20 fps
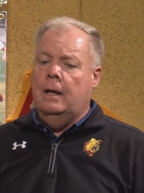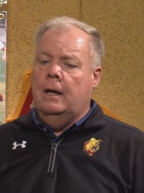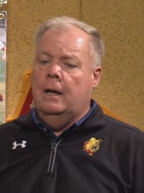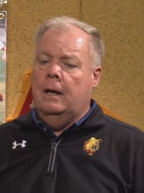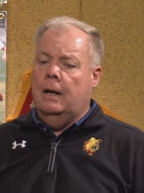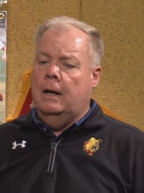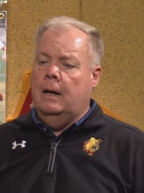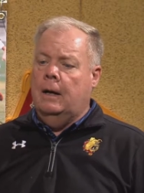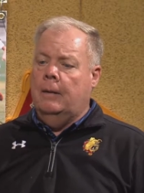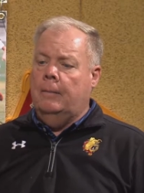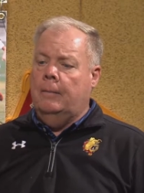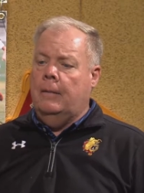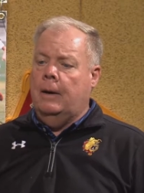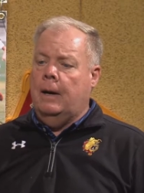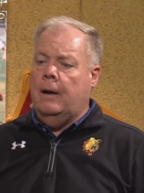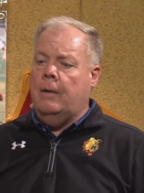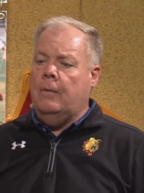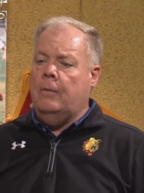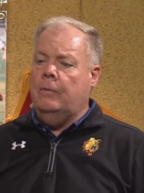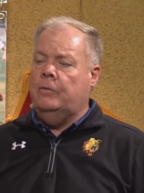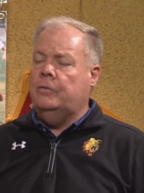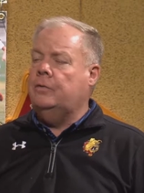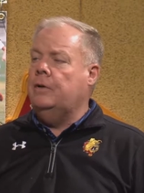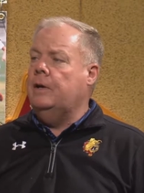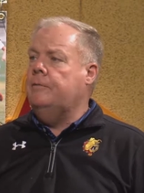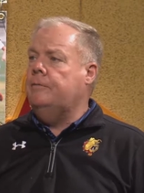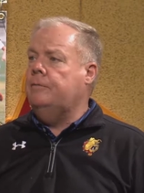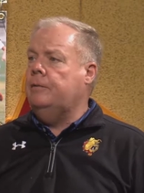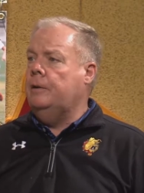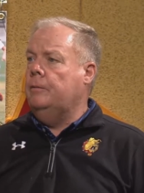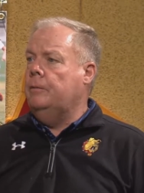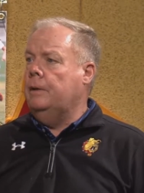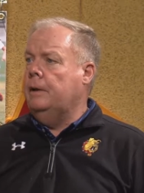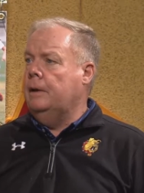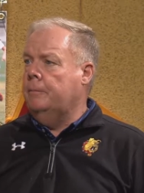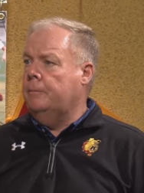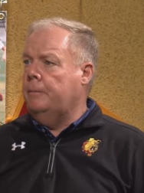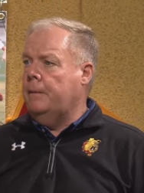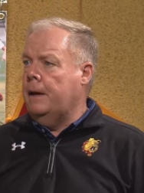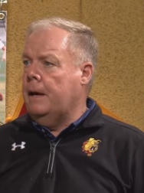um, how safely we can
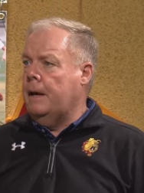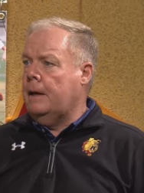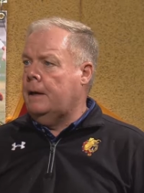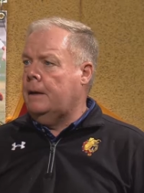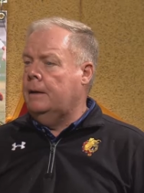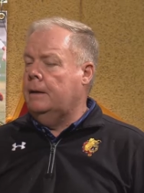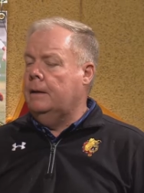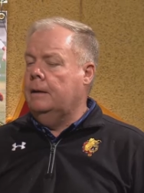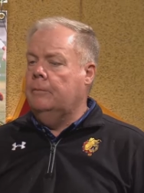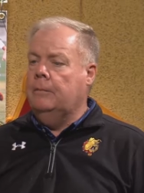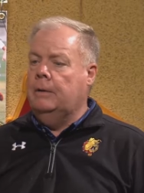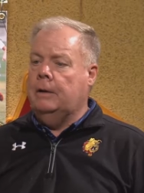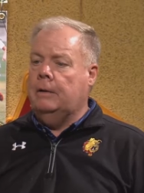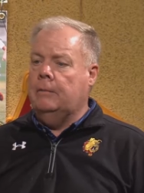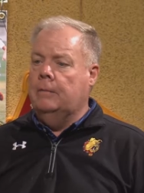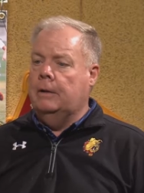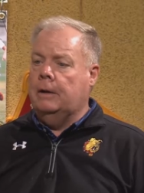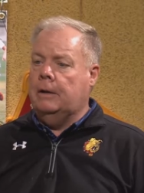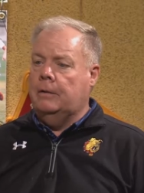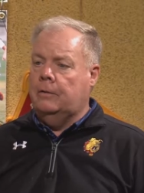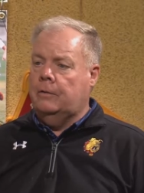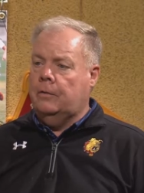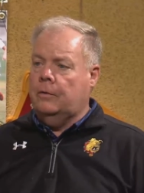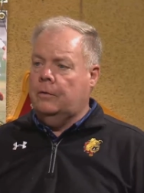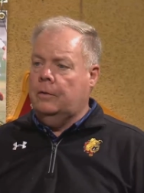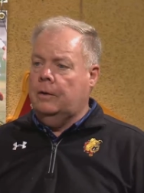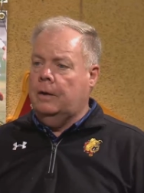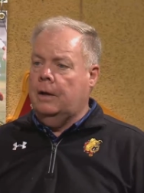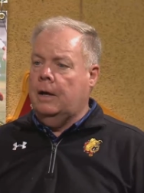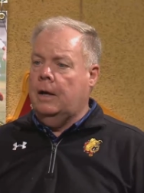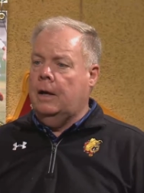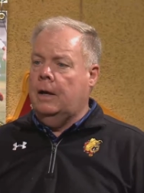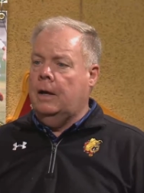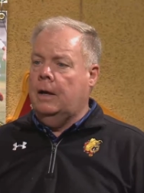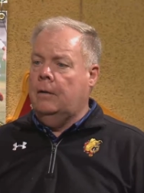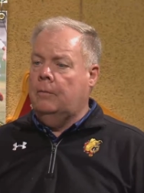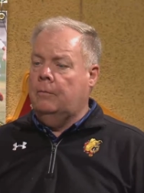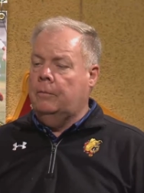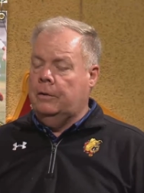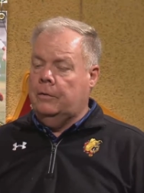get back and we, we can turn to,
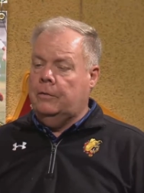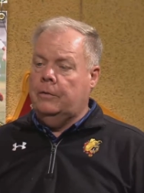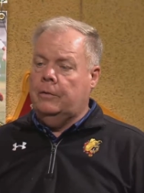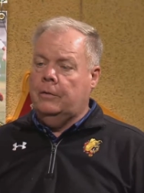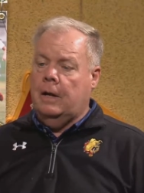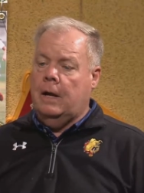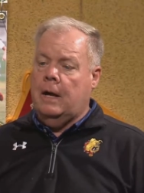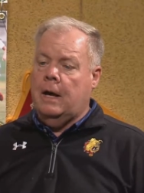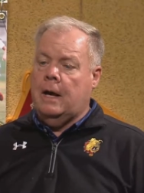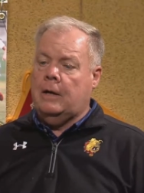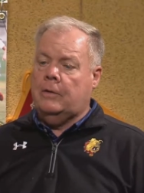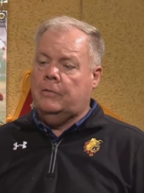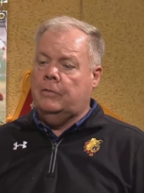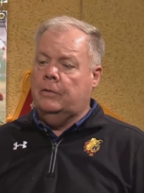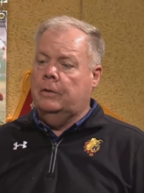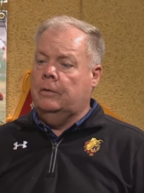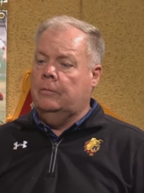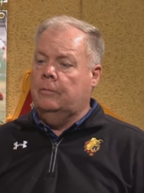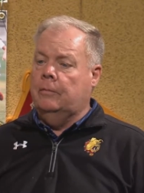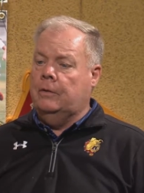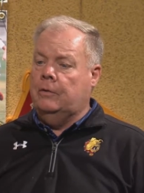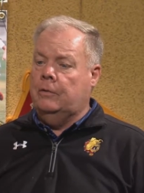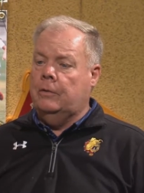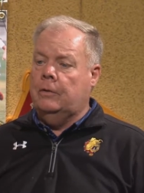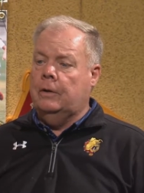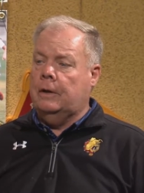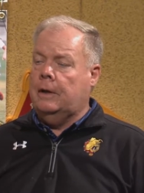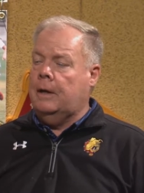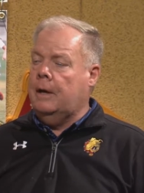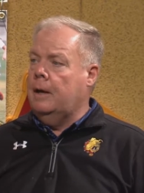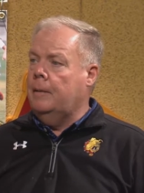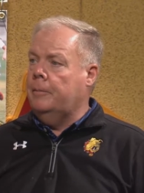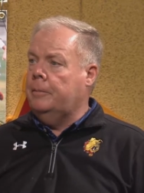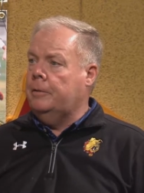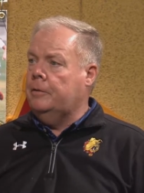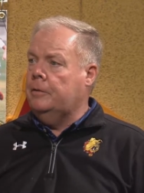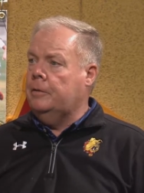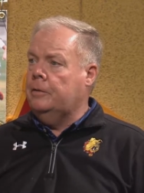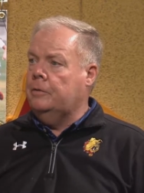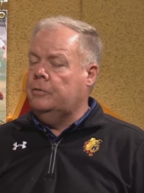uh, return to action, return to
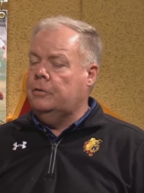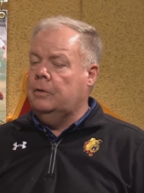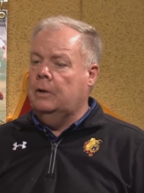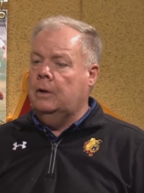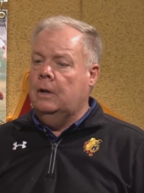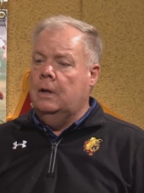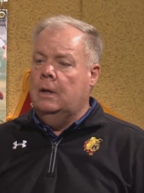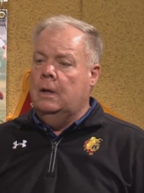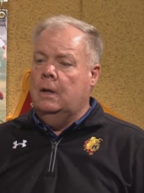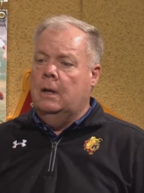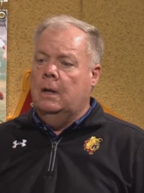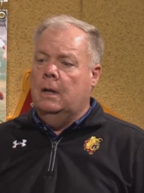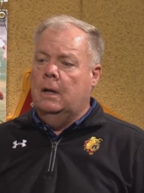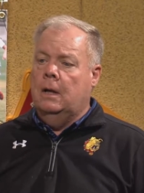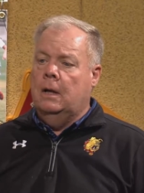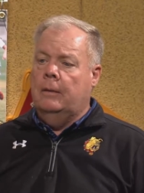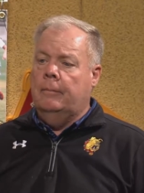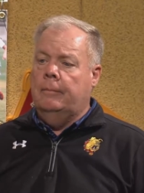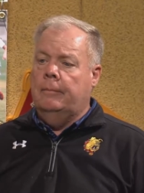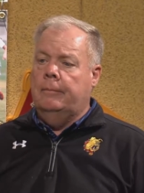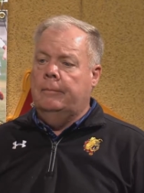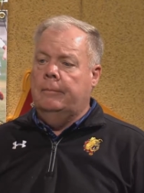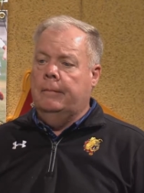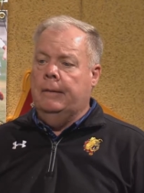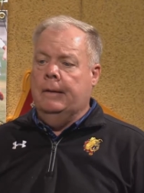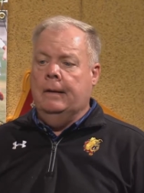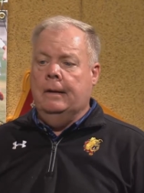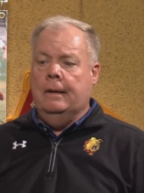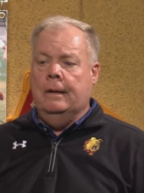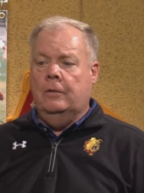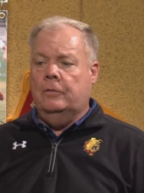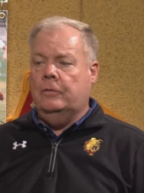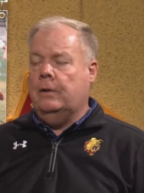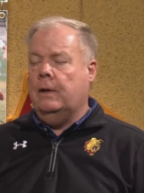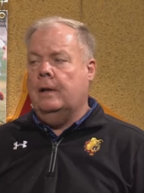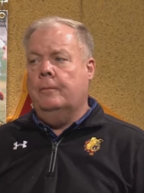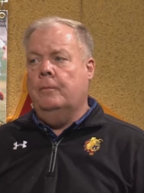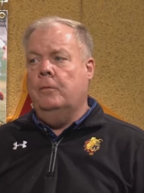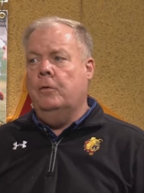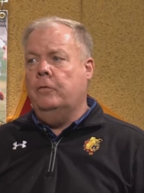competition. Um, there's a
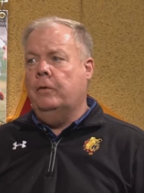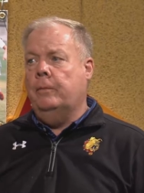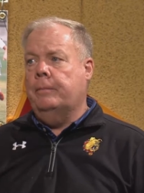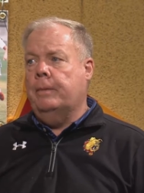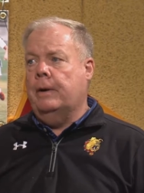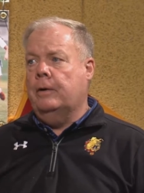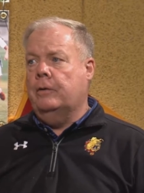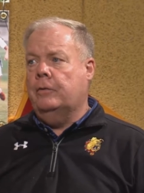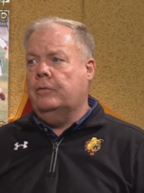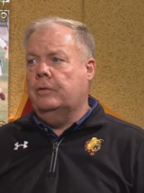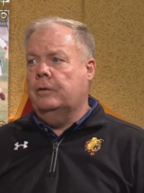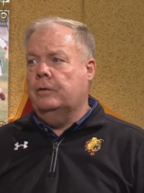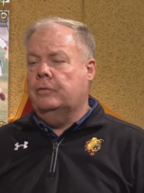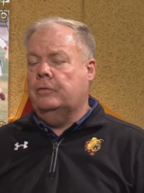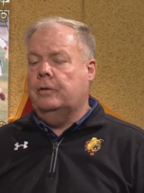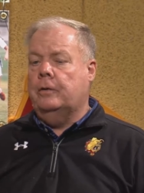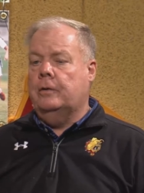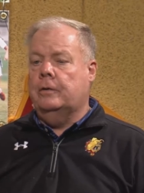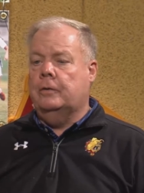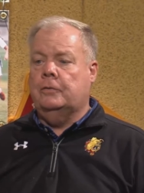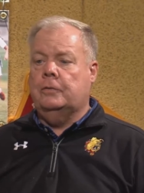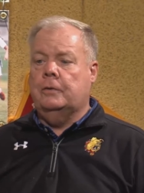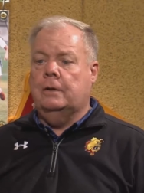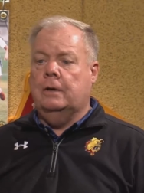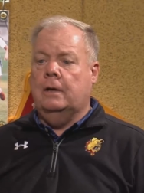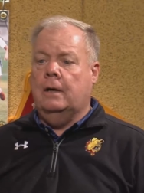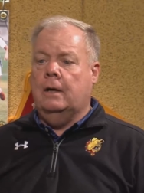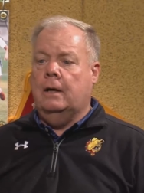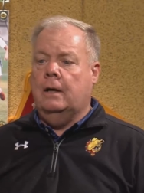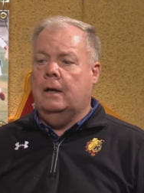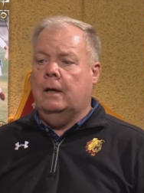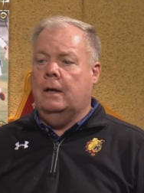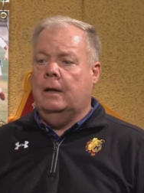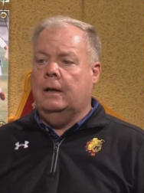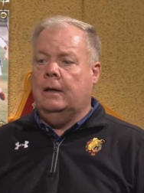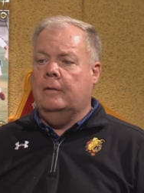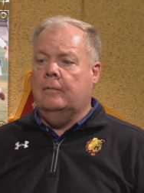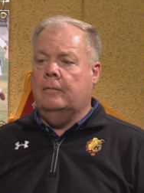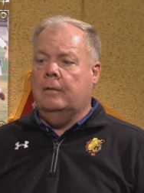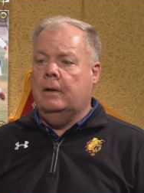lot of moving parts to this, Harrison. Uh, I
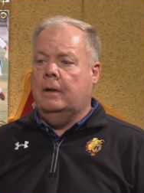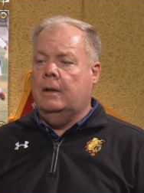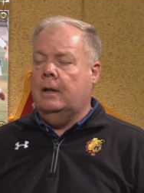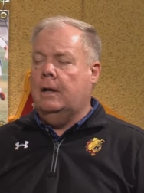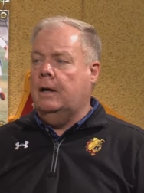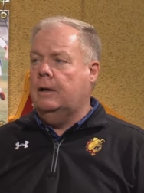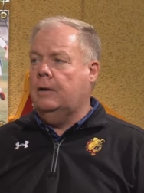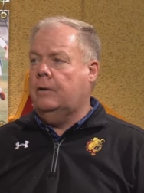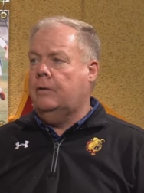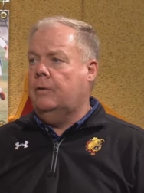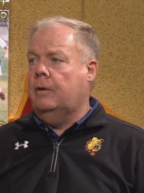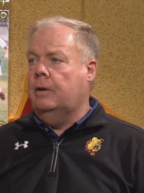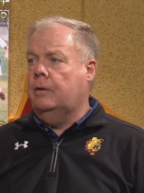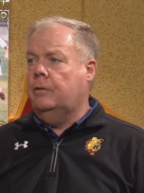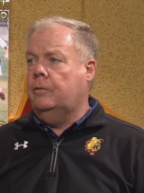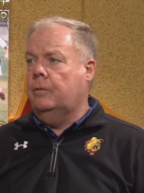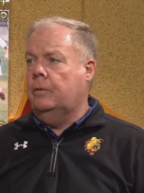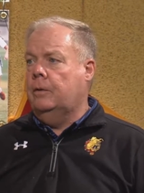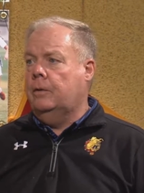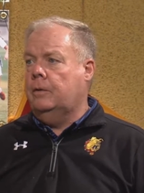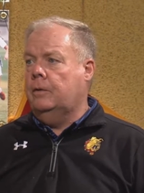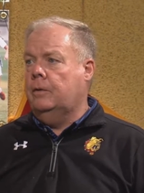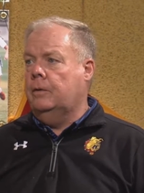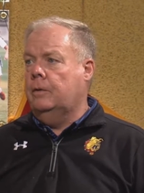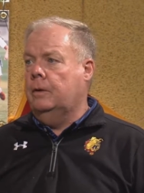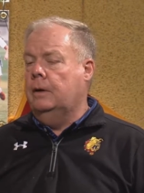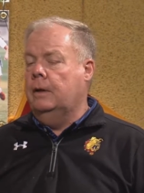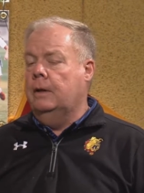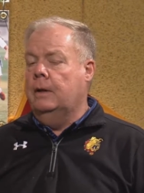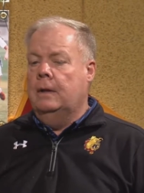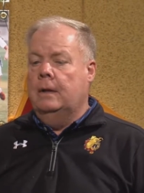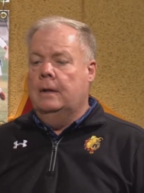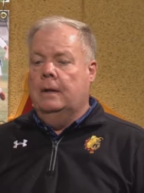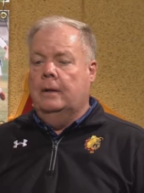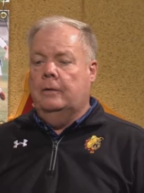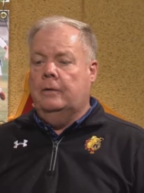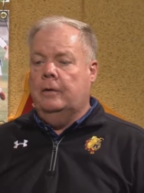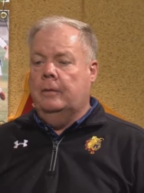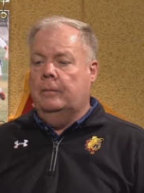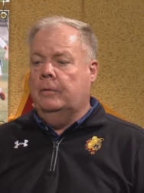give a lot of credit to our current
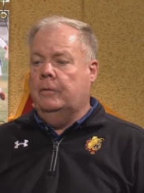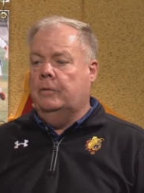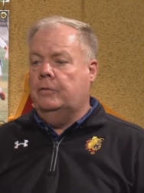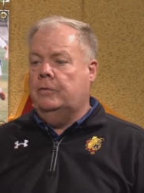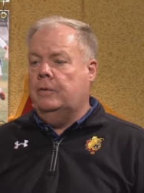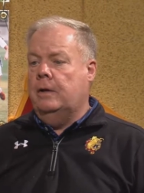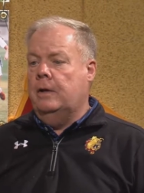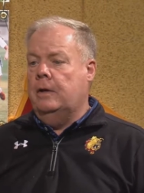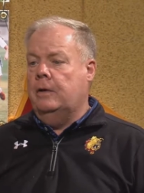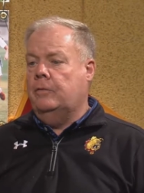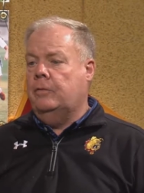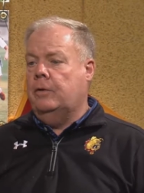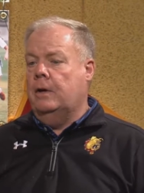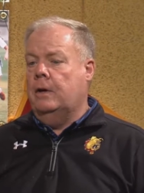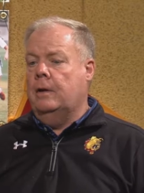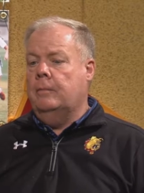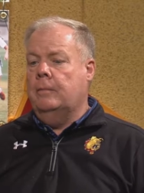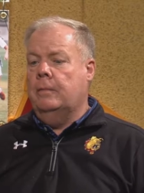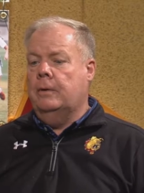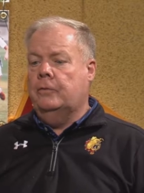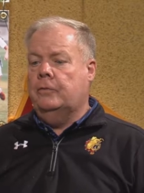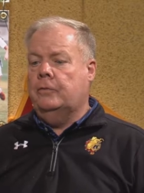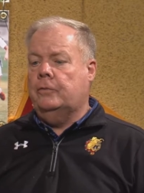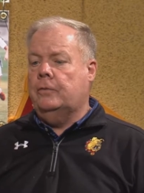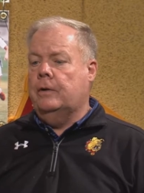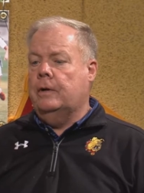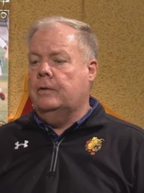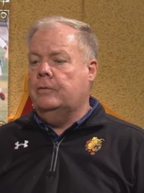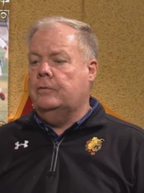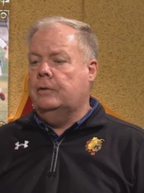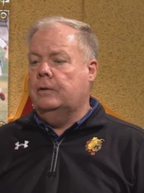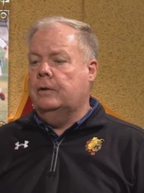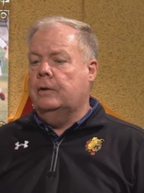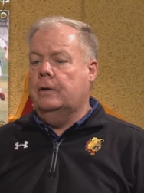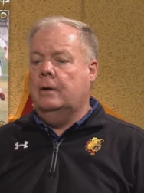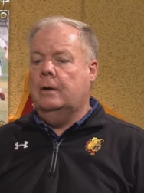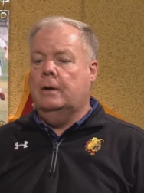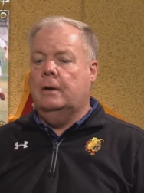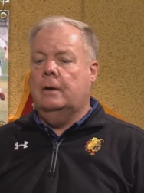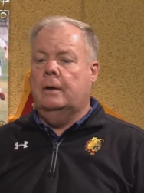WCHA administration
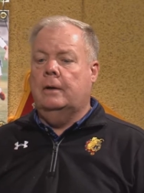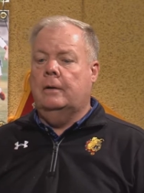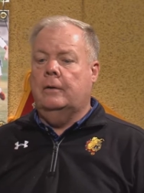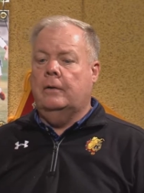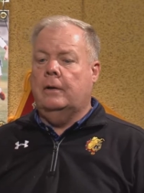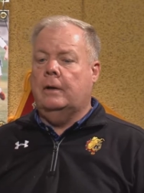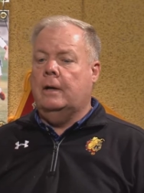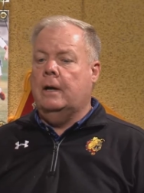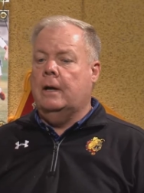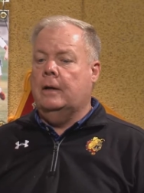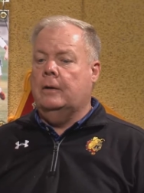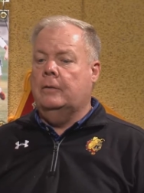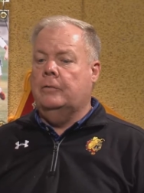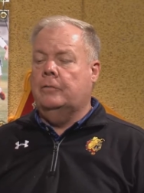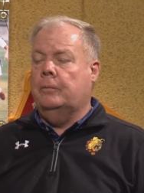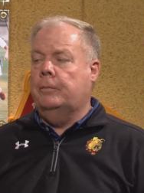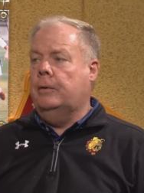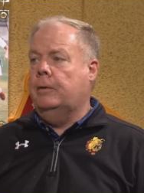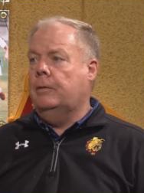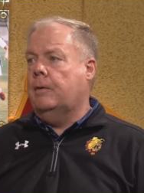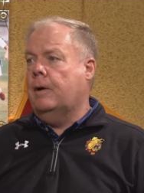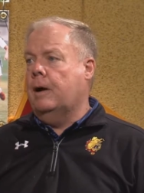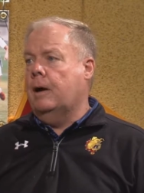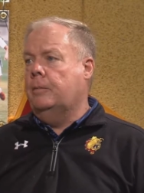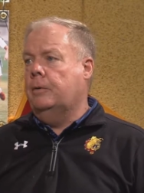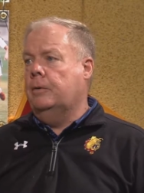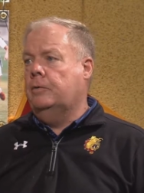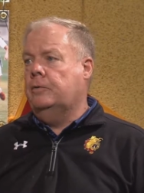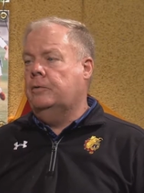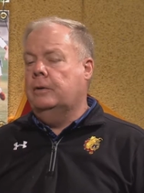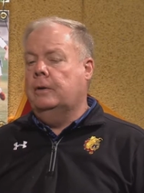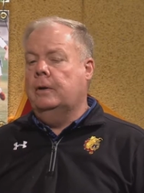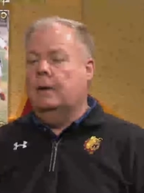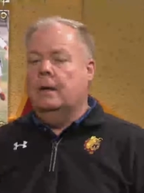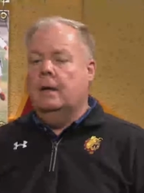uh, under the guidance of Bill Robertson.